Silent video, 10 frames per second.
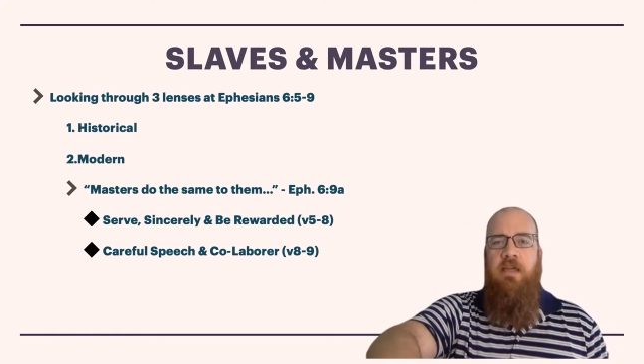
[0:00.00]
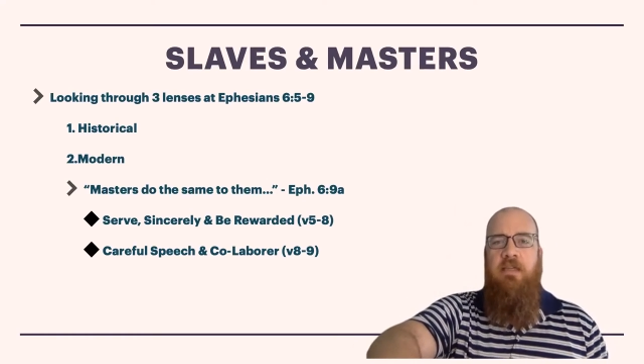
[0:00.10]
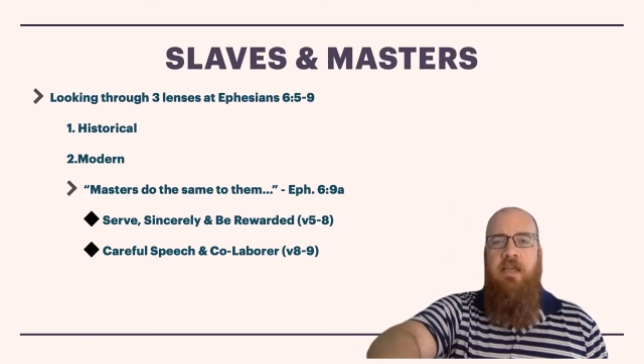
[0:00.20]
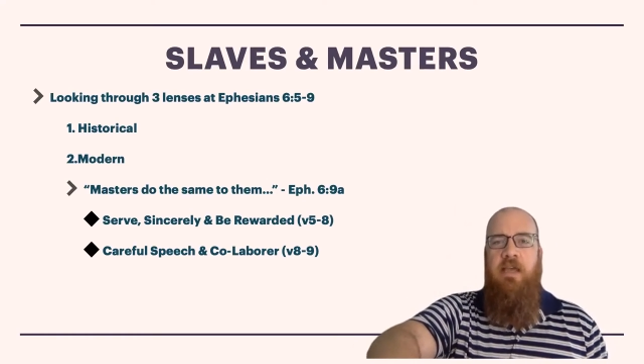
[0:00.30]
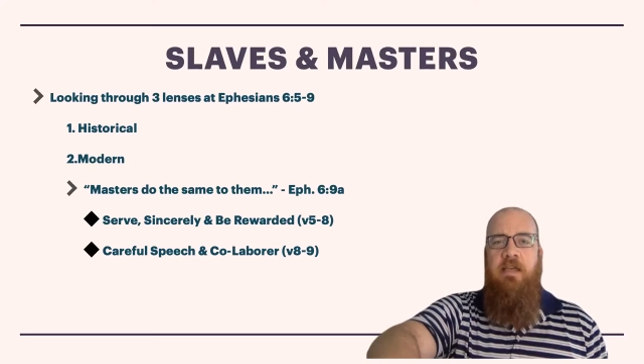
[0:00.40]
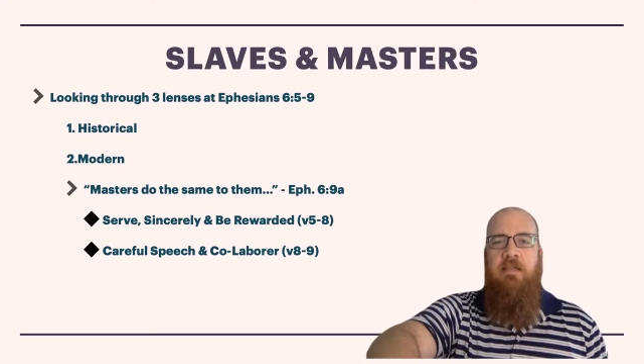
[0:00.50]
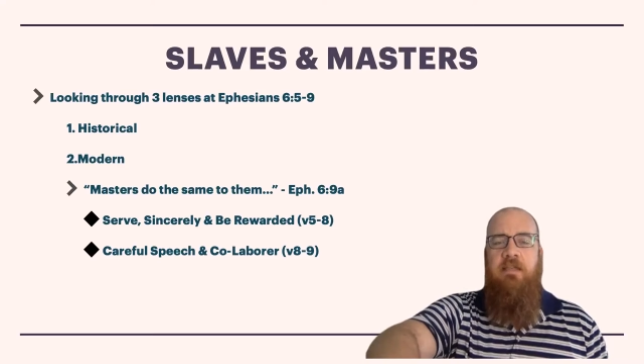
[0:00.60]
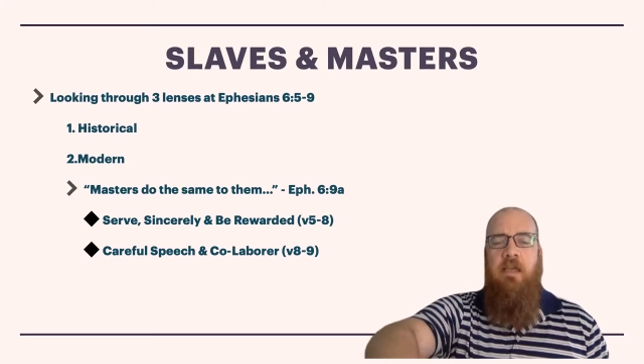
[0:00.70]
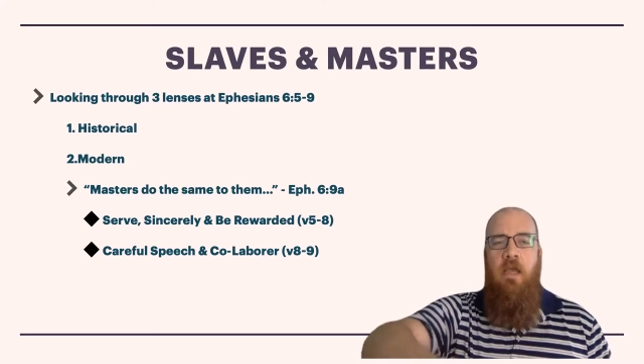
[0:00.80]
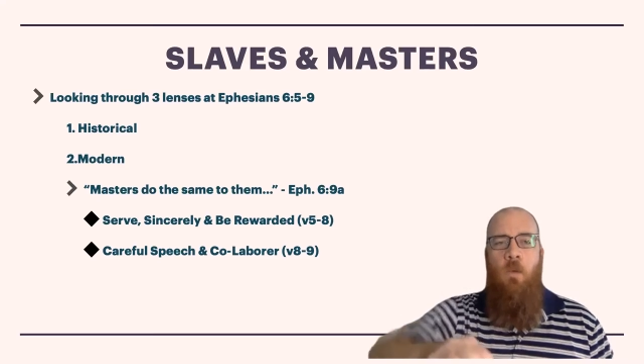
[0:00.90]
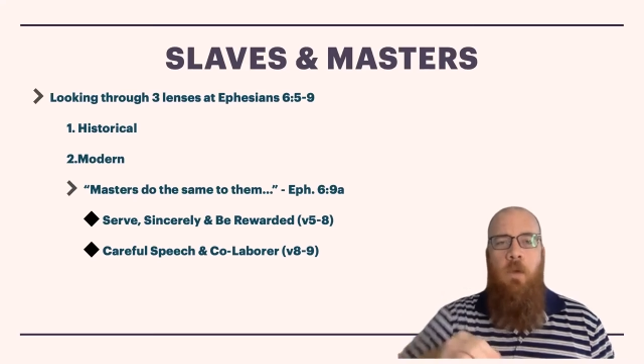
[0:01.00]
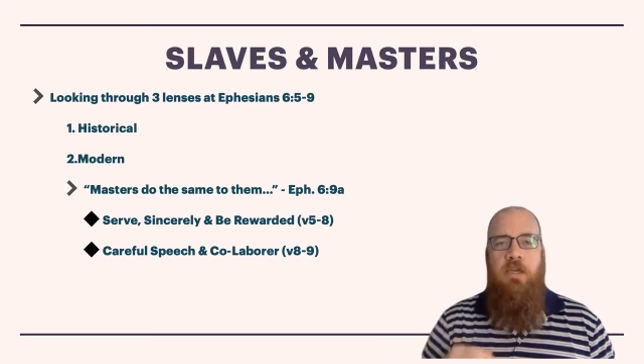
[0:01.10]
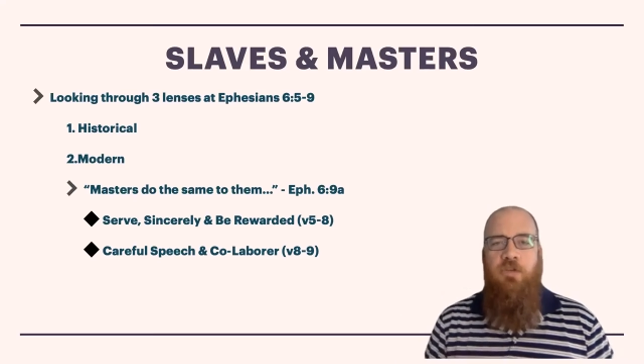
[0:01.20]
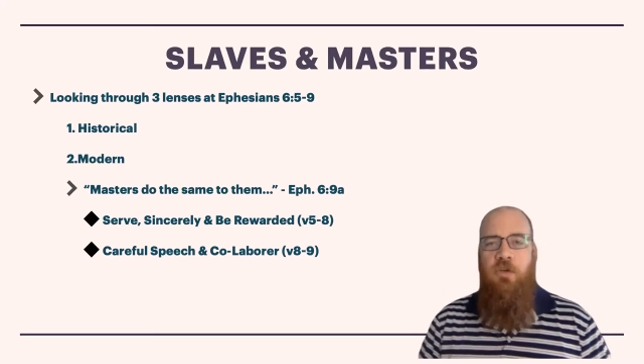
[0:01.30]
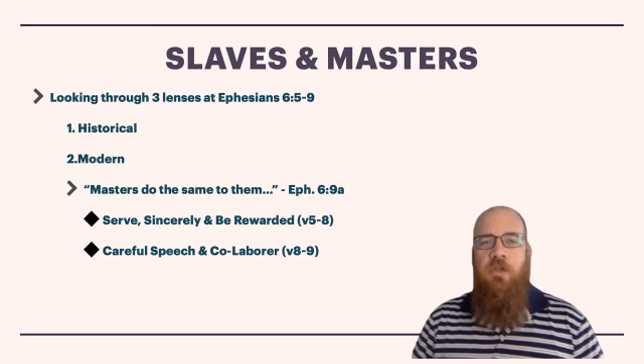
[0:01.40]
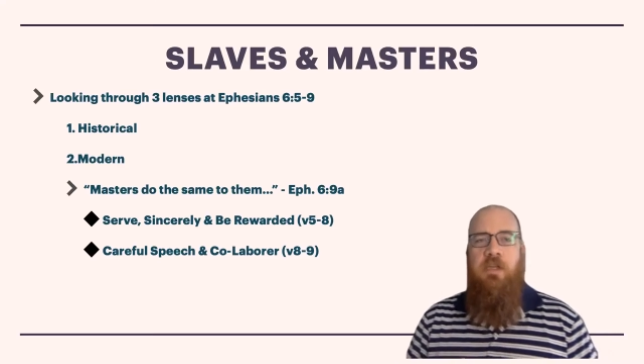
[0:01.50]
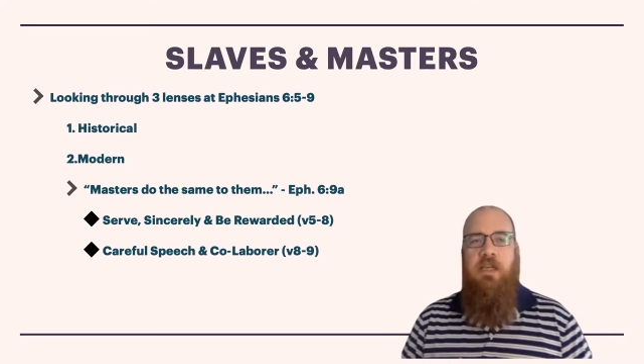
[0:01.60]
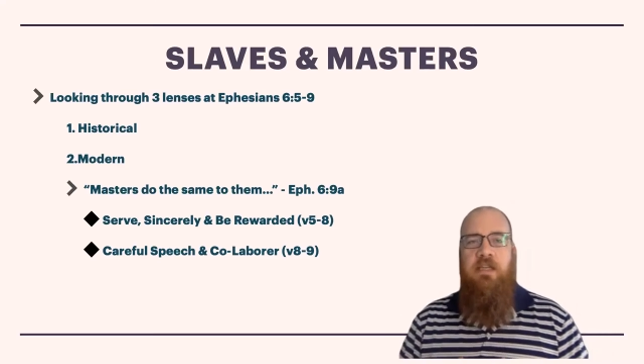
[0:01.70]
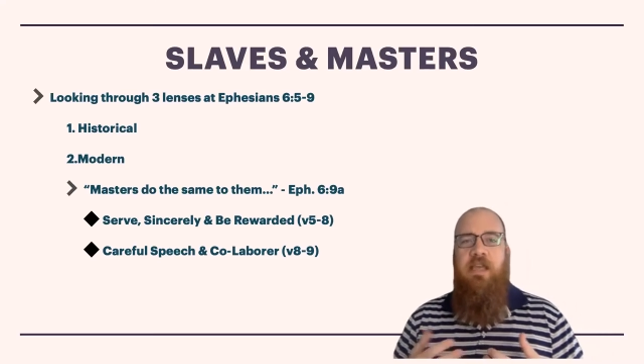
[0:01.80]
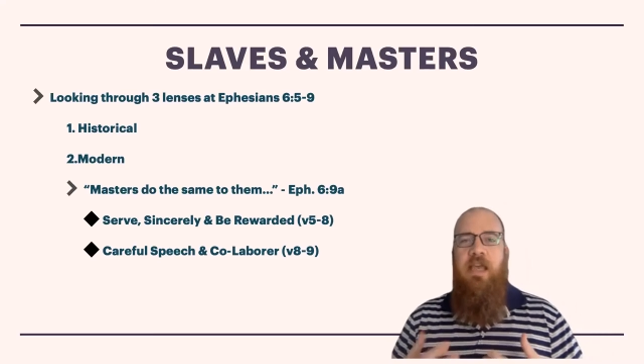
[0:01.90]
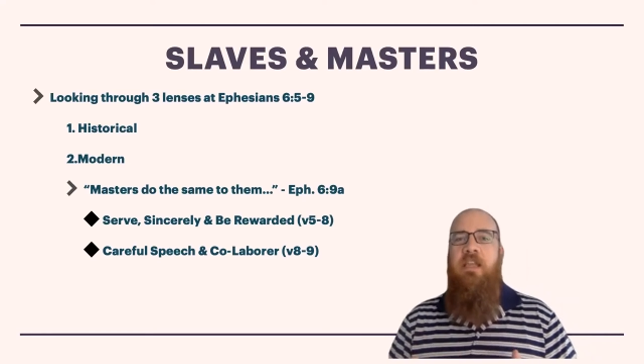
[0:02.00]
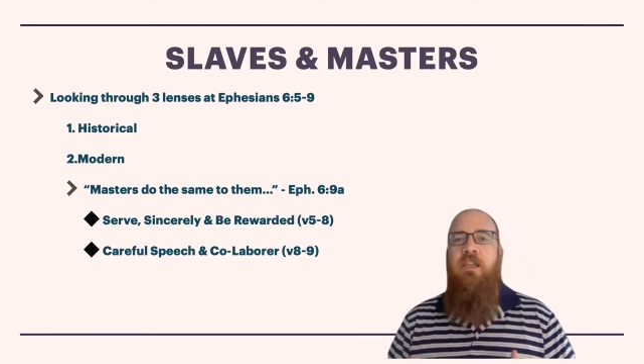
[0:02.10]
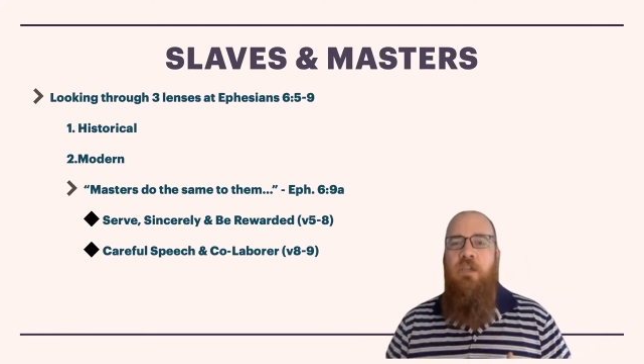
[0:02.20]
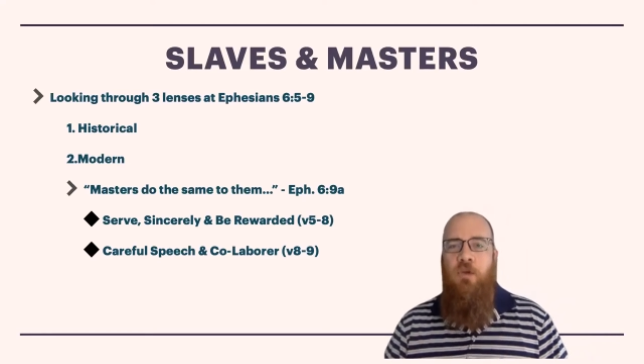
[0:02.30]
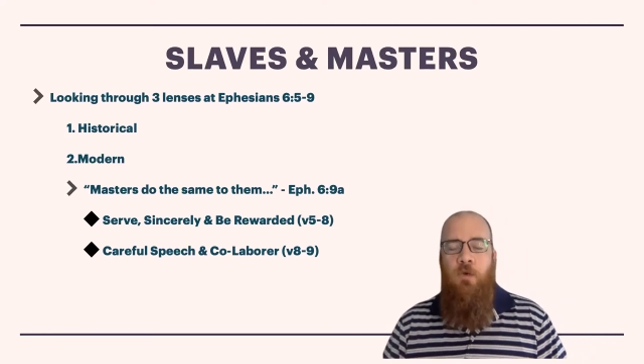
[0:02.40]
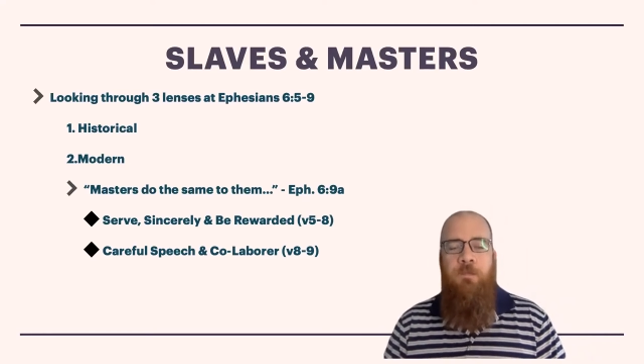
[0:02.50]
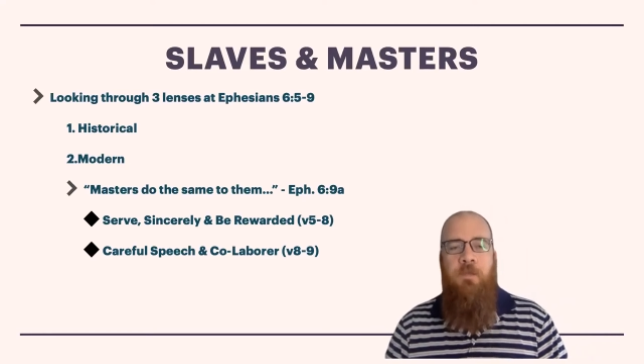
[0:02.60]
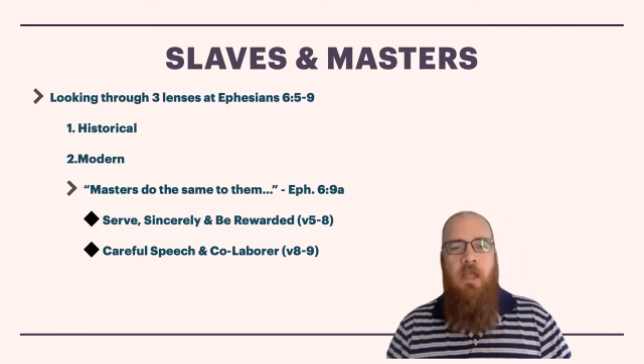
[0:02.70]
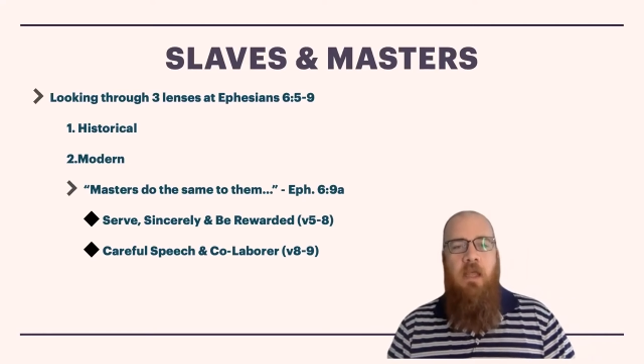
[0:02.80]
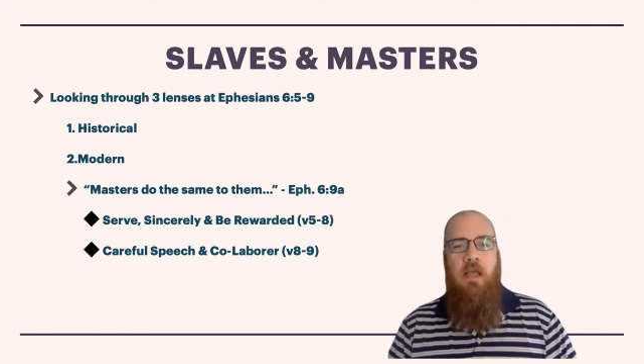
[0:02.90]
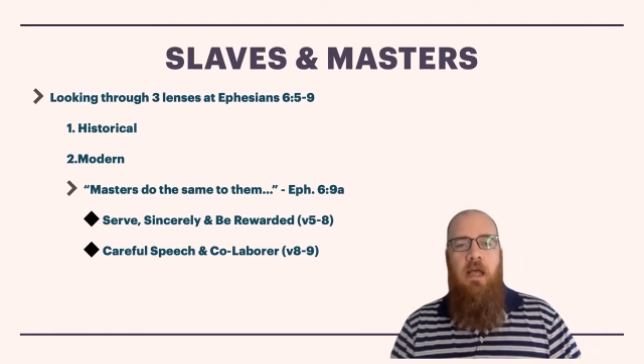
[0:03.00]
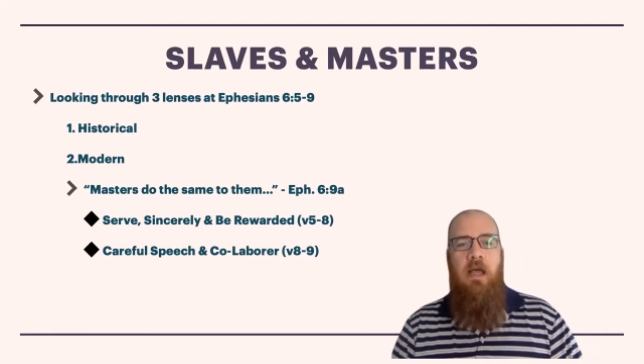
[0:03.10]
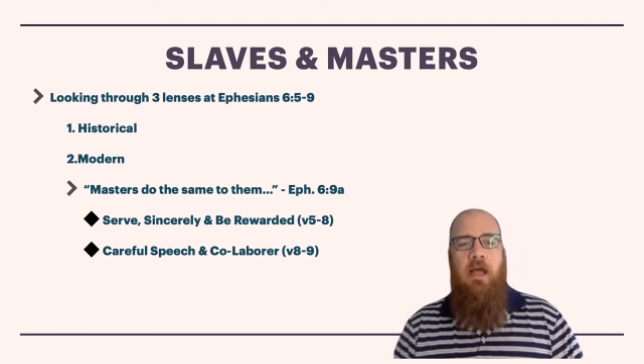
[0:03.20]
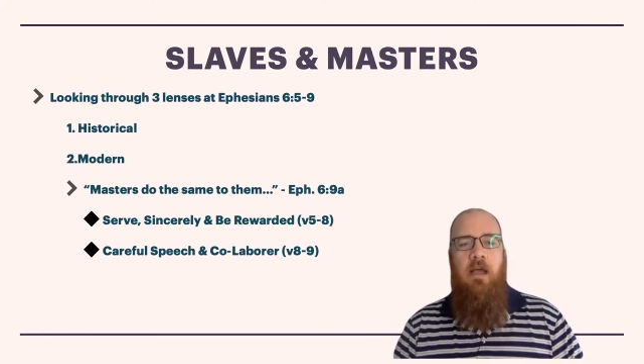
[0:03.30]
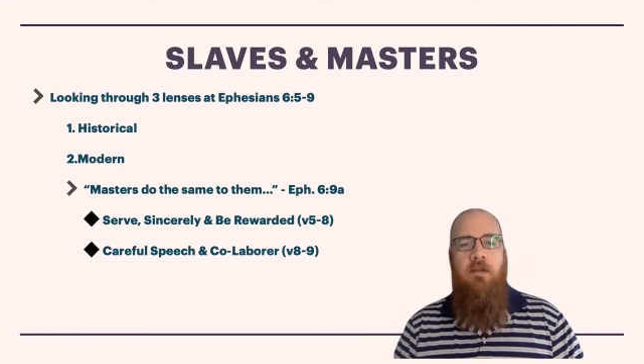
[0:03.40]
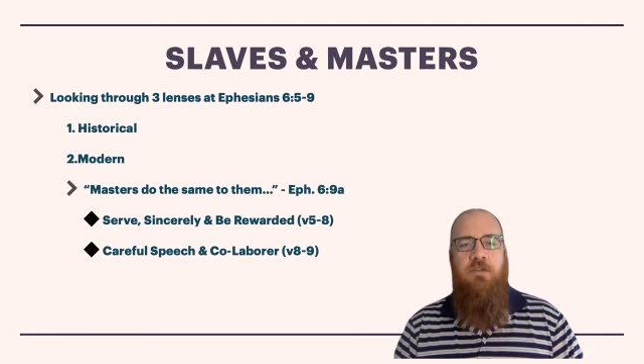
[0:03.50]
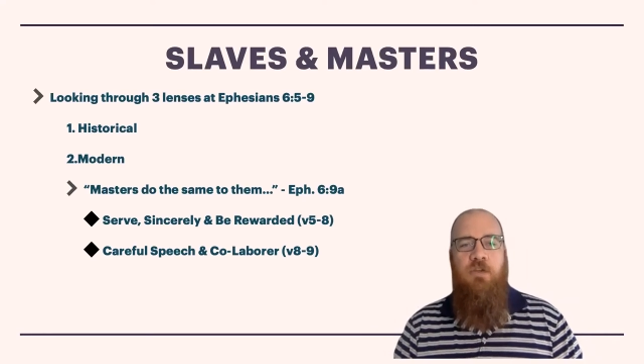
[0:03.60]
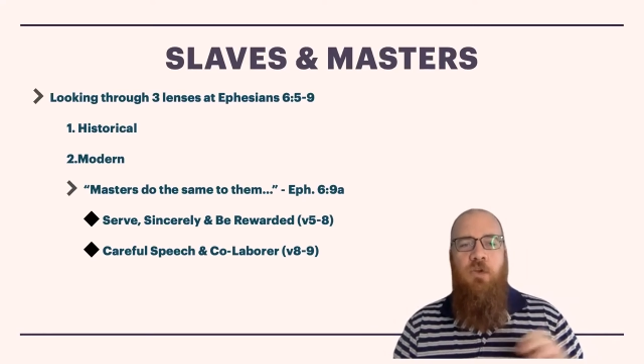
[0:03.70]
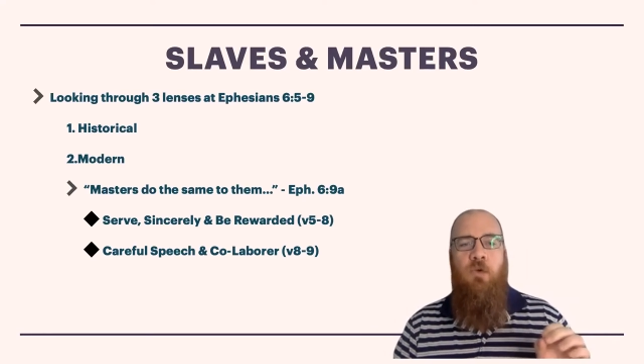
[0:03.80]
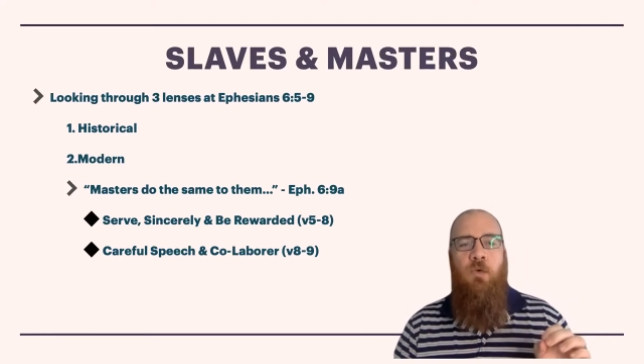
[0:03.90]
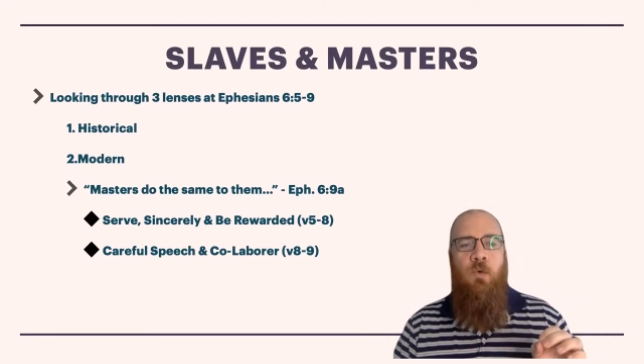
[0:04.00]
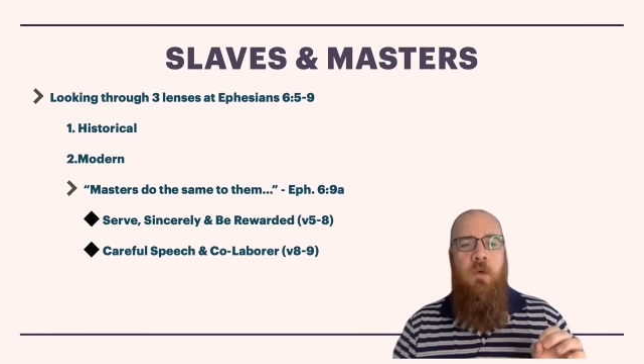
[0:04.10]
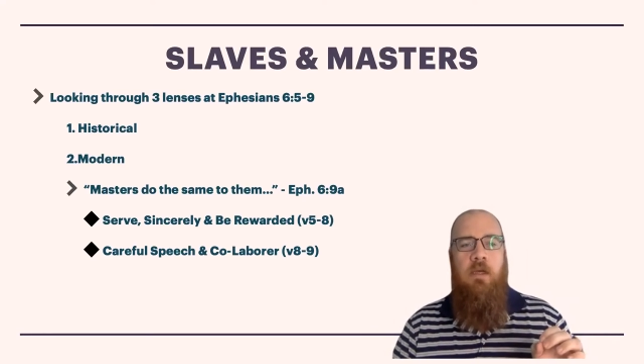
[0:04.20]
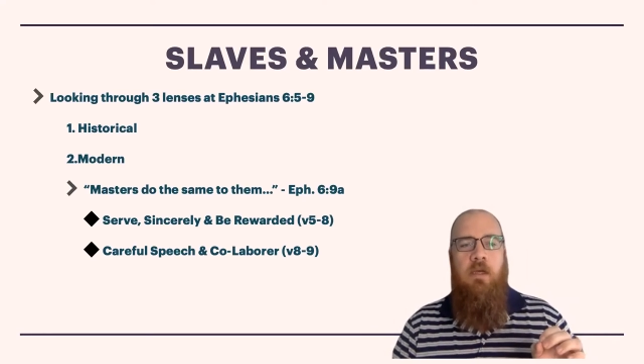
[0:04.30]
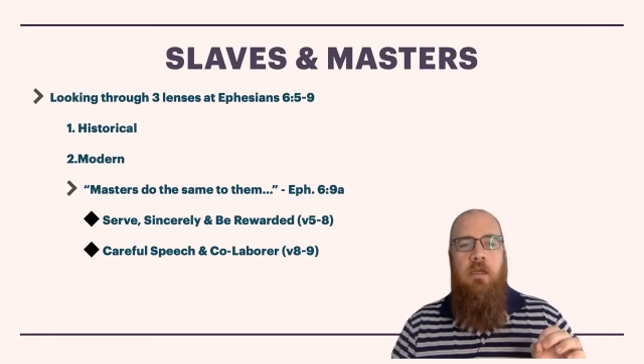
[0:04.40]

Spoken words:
he says we should continue to